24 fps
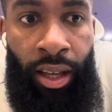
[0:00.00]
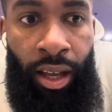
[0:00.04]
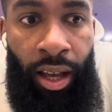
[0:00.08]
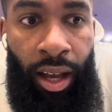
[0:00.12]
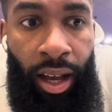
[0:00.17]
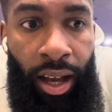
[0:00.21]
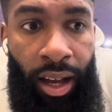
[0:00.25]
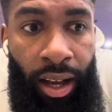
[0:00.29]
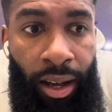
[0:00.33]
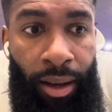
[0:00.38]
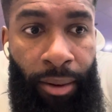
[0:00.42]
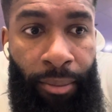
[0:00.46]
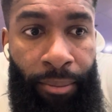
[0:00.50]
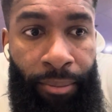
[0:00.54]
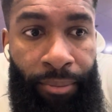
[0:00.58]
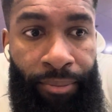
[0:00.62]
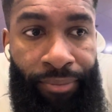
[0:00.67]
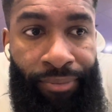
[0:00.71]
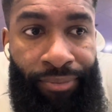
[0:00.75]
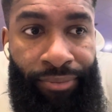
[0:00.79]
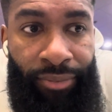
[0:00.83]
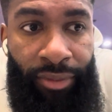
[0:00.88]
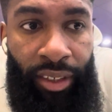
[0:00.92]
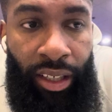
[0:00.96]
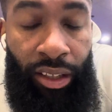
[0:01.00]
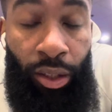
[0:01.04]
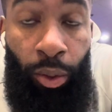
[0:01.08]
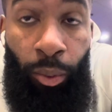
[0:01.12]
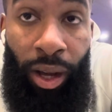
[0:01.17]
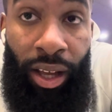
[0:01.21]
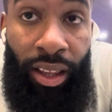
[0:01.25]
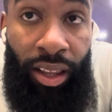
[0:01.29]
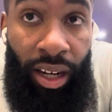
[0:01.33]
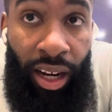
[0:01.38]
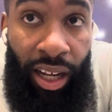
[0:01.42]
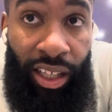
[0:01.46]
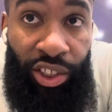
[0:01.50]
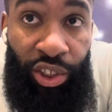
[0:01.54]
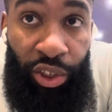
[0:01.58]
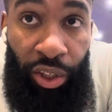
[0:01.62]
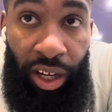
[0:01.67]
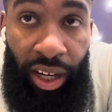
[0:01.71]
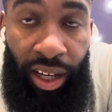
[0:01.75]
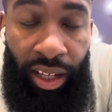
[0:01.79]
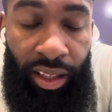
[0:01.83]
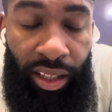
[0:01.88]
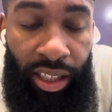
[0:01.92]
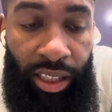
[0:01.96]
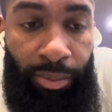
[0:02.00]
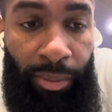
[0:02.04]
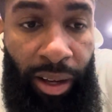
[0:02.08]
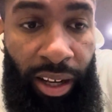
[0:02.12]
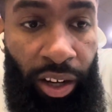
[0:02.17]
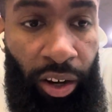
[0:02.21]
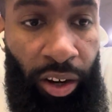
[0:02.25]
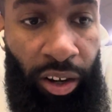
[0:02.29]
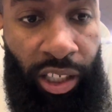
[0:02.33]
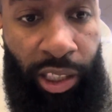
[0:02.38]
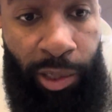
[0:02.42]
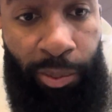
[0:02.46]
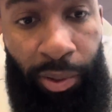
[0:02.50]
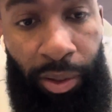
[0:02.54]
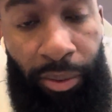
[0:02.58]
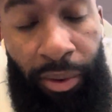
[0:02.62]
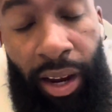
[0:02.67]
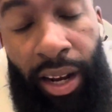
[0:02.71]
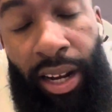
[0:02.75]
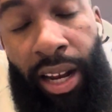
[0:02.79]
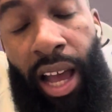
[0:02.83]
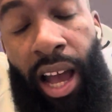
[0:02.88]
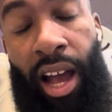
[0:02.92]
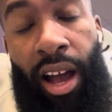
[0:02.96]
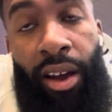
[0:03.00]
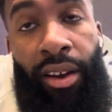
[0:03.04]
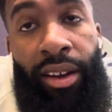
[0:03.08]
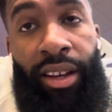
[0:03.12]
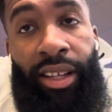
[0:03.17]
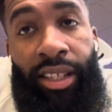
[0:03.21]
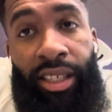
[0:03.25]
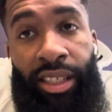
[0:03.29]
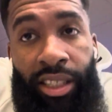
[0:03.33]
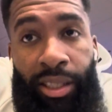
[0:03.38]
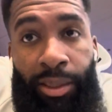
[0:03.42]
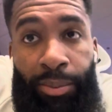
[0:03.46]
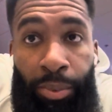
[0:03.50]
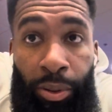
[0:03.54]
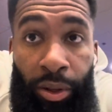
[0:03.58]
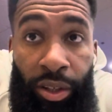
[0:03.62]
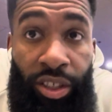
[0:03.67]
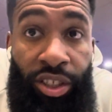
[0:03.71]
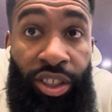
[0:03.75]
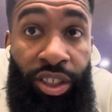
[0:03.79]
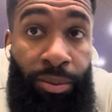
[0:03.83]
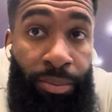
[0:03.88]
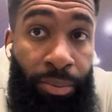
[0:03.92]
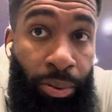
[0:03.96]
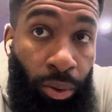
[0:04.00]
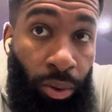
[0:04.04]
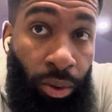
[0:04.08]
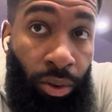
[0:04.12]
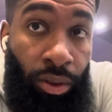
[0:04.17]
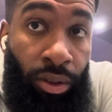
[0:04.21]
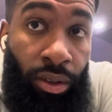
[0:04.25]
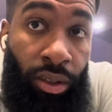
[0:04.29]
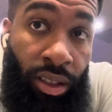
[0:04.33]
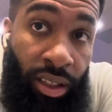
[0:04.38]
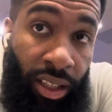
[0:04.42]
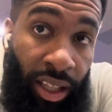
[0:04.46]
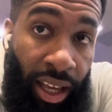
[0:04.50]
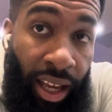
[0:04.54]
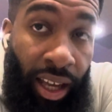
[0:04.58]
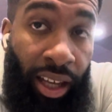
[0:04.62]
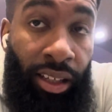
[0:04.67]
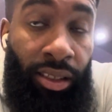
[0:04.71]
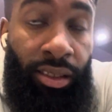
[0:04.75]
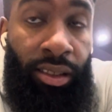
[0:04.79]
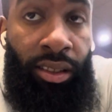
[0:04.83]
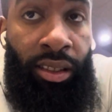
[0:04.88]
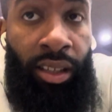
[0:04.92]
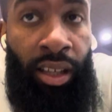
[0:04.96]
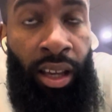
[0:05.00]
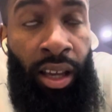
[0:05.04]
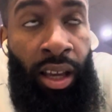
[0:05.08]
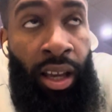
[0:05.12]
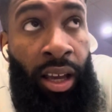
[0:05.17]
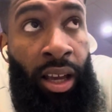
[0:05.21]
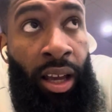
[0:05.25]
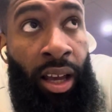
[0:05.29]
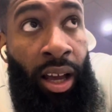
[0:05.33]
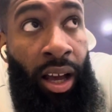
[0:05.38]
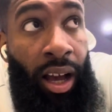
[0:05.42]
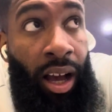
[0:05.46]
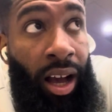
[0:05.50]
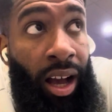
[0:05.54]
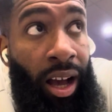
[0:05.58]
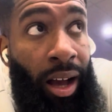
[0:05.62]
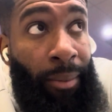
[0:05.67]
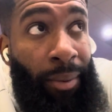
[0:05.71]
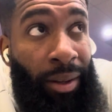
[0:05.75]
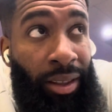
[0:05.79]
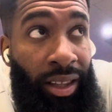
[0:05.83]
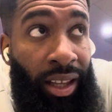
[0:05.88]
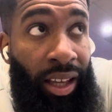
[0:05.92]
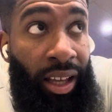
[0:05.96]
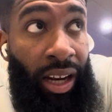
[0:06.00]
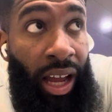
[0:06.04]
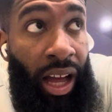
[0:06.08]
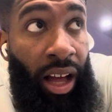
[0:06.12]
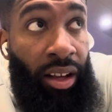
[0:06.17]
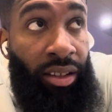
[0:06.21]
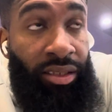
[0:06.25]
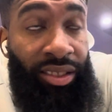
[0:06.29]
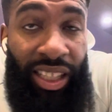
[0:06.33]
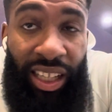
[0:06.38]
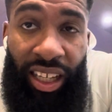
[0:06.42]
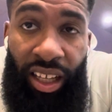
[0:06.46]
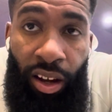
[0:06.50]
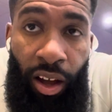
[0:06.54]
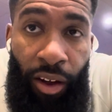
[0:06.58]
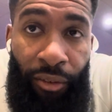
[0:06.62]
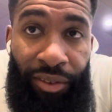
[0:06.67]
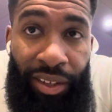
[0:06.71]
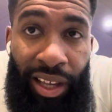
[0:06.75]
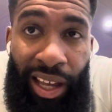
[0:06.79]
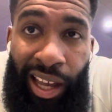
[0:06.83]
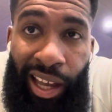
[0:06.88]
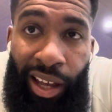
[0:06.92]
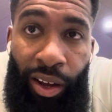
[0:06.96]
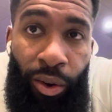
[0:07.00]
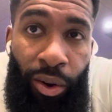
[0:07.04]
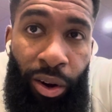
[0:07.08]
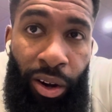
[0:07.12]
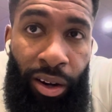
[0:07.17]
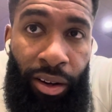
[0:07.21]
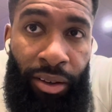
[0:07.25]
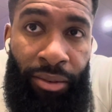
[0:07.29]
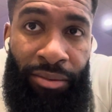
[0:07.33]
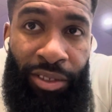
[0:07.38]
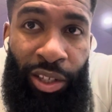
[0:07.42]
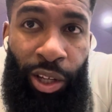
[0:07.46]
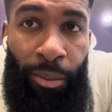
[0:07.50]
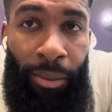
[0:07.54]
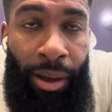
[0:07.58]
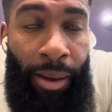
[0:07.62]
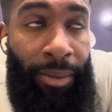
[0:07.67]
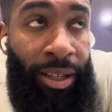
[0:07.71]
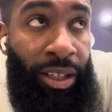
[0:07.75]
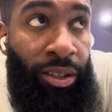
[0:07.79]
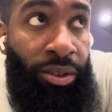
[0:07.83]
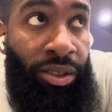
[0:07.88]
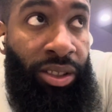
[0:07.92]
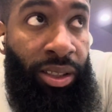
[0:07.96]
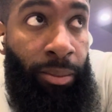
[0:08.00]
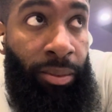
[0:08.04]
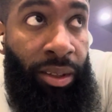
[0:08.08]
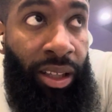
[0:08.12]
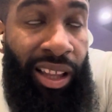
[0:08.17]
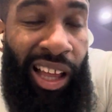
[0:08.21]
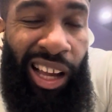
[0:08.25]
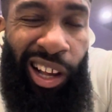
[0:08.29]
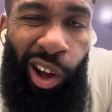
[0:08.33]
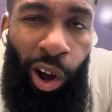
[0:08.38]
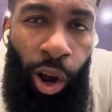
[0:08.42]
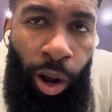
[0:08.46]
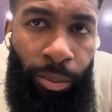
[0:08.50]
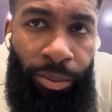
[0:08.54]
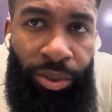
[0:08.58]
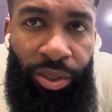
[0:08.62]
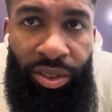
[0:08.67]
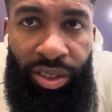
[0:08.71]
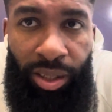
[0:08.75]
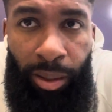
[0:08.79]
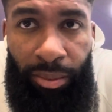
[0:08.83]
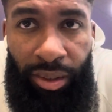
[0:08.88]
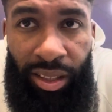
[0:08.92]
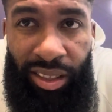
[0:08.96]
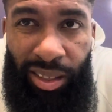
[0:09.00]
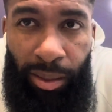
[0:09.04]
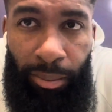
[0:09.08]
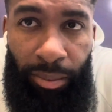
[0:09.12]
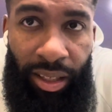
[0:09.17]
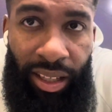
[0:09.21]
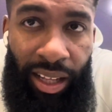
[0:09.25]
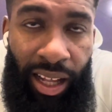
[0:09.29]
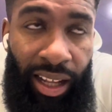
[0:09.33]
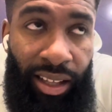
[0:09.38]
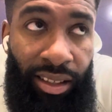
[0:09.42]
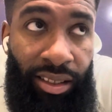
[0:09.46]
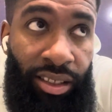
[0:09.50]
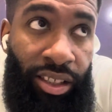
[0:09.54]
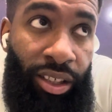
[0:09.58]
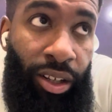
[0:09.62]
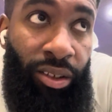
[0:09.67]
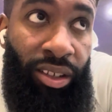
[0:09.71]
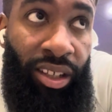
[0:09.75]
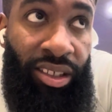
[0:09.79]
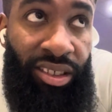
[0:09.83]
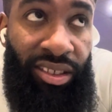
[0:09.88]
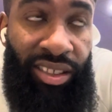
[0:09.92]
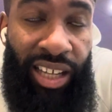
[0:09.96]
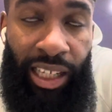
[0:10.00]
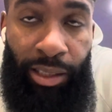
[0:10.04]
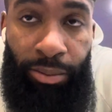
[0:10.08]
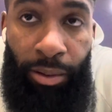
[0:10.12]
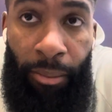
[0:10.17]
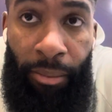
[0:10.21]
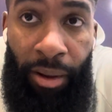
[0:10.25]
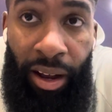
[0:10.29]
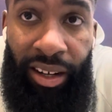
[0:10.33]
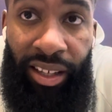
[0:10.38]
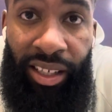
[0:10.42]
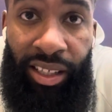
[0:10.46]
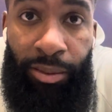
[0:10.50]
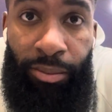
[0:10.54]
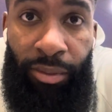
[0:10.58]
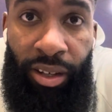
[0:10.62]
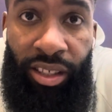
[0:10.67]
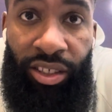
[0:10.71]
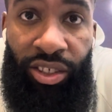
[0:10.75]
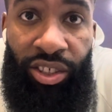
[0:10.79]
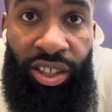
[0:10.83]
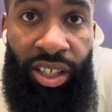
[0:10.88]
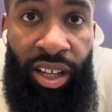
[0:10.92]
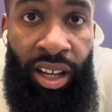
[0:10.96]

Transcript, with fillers: Um, the way that I train, at least my current split right now, is push, pull, legs. Um, and then I'll take an off day or, you know, maybe do something like arms or something, something that, you know, doesn't tax my body as much.